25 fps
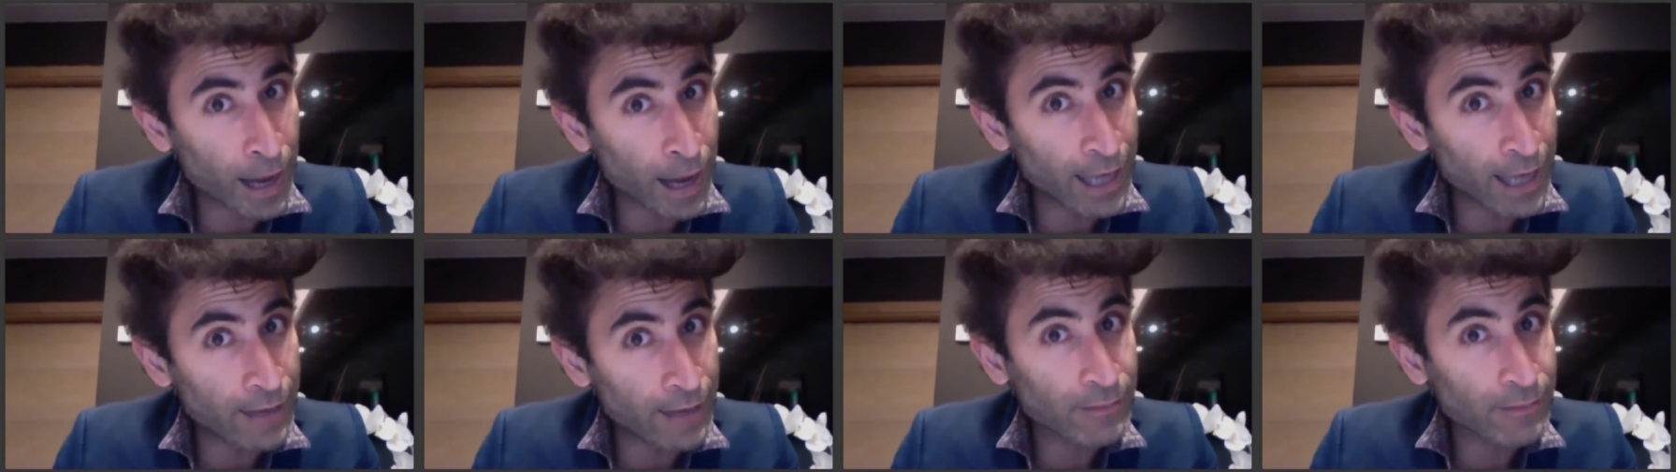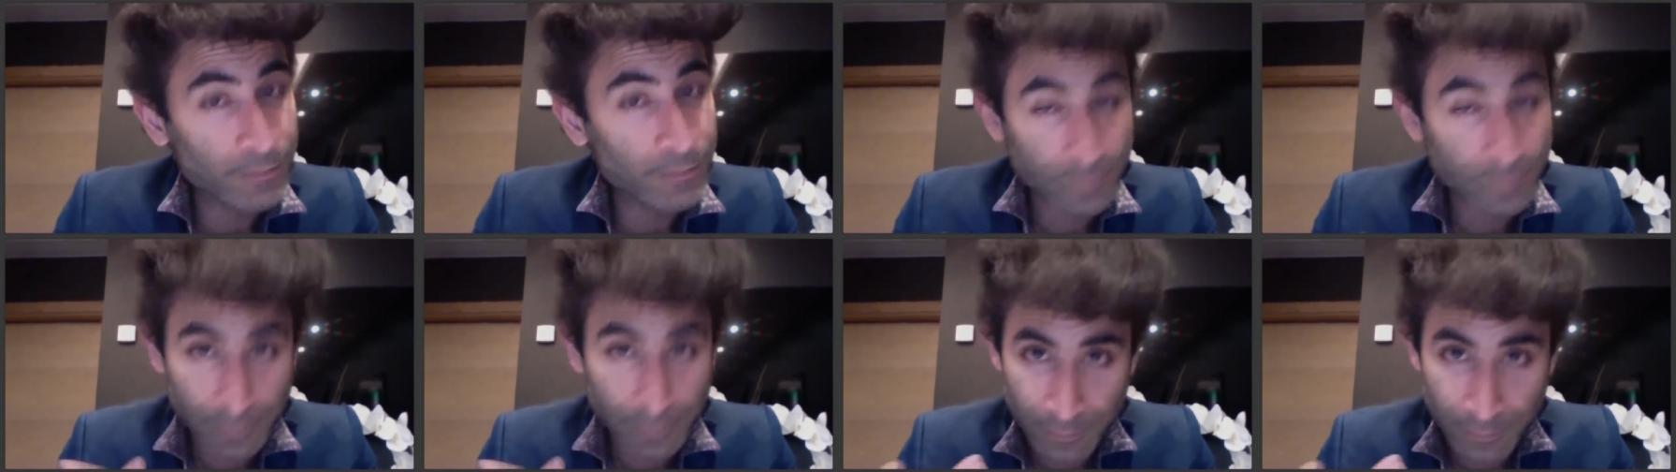my
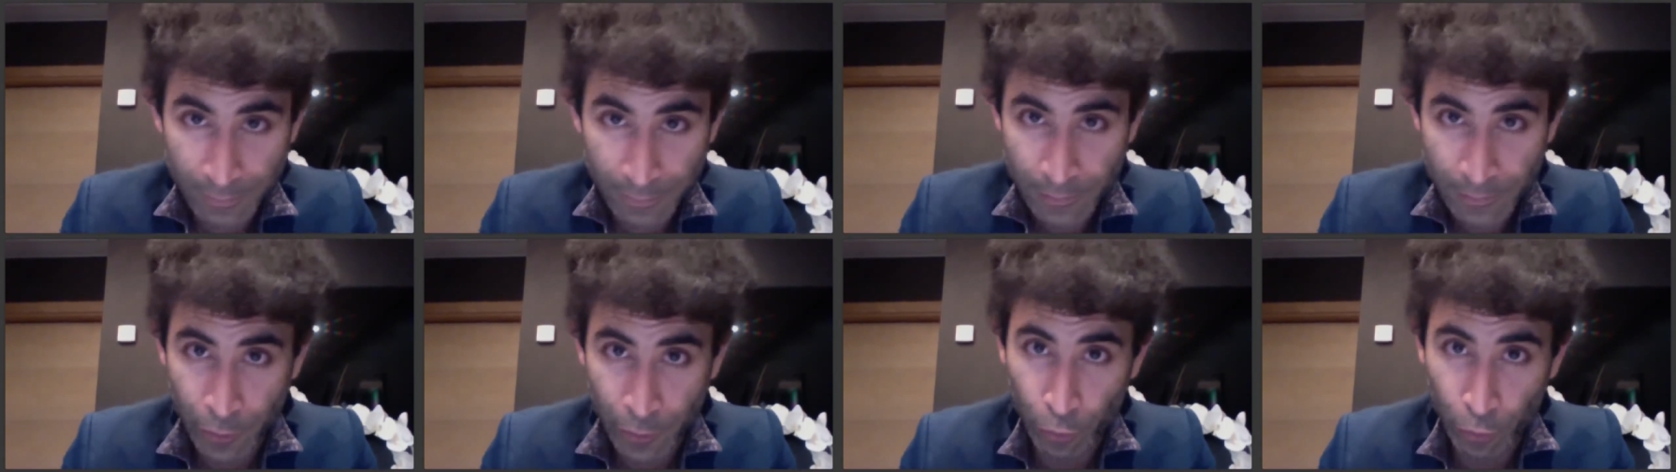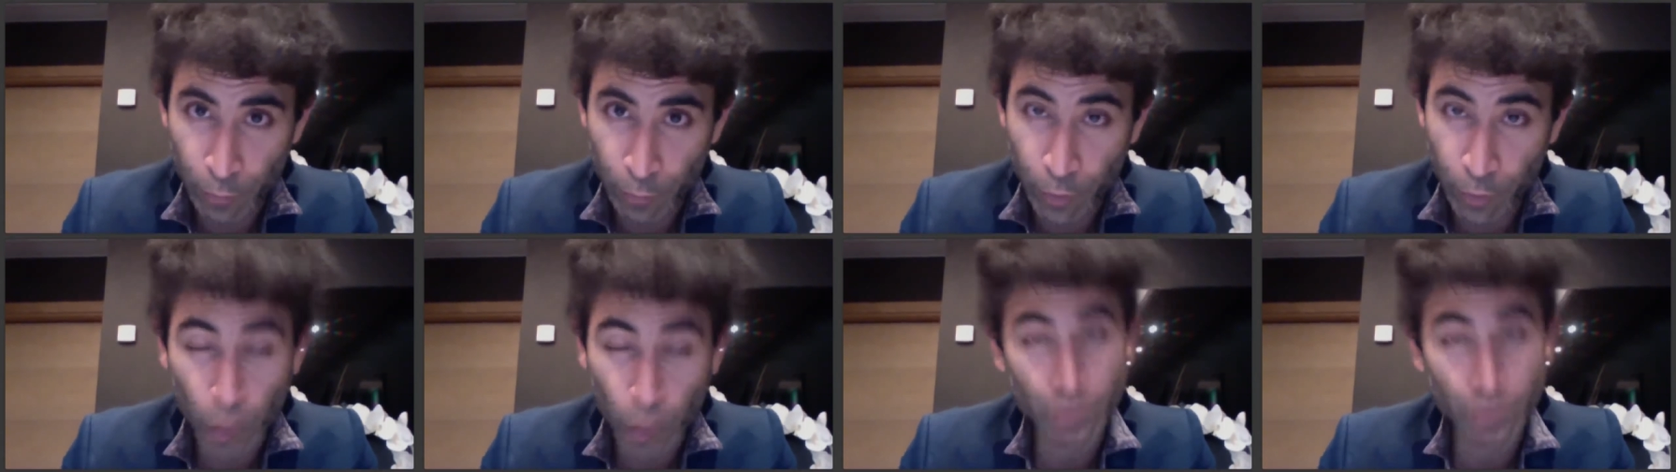
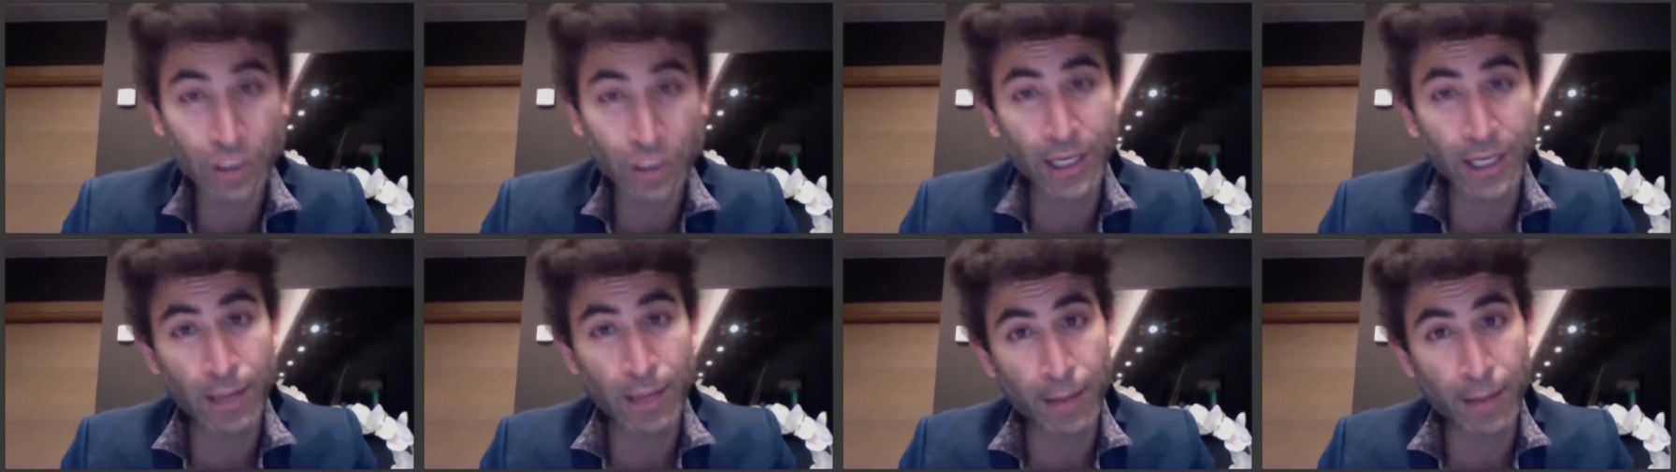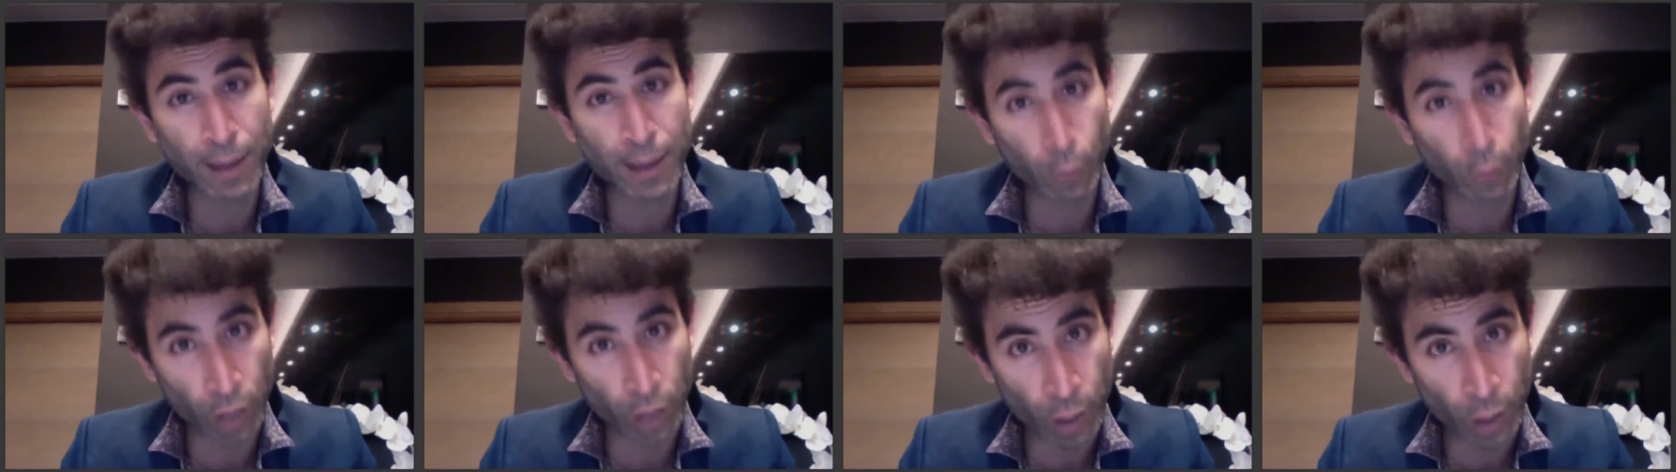group coaching and
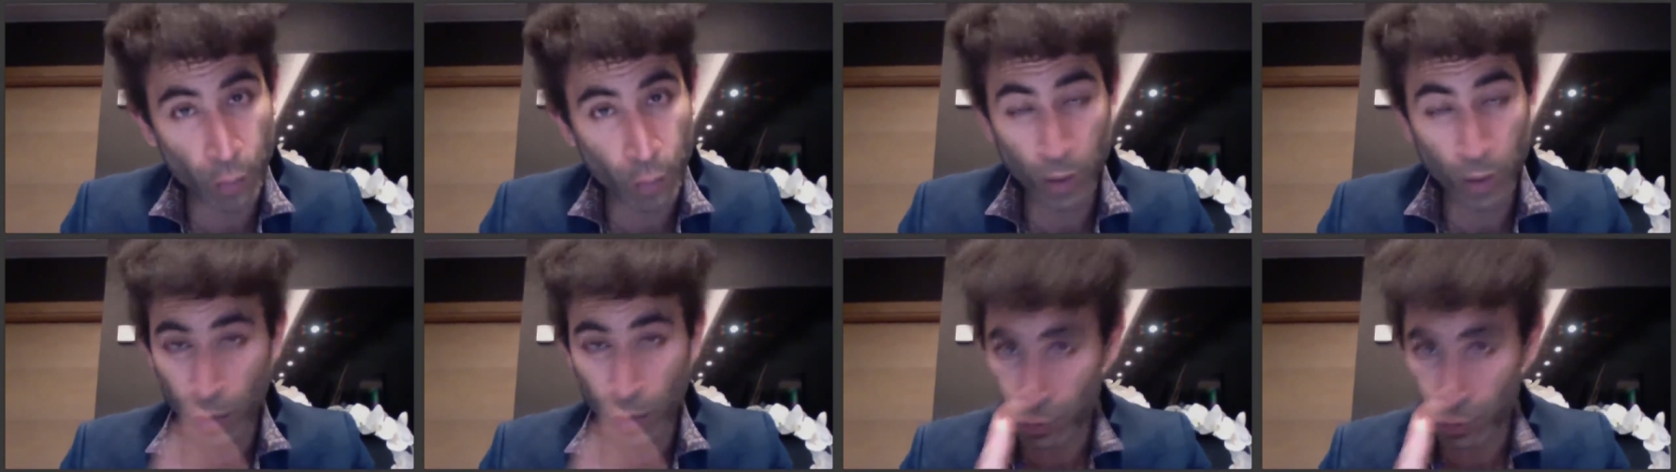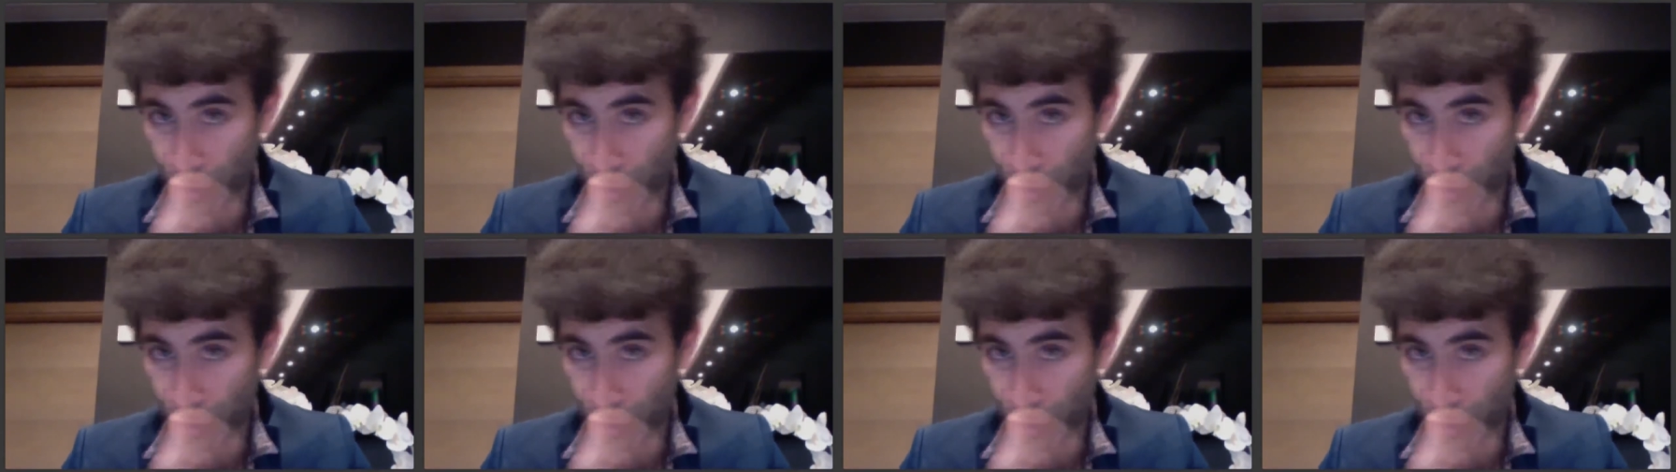my one-on-one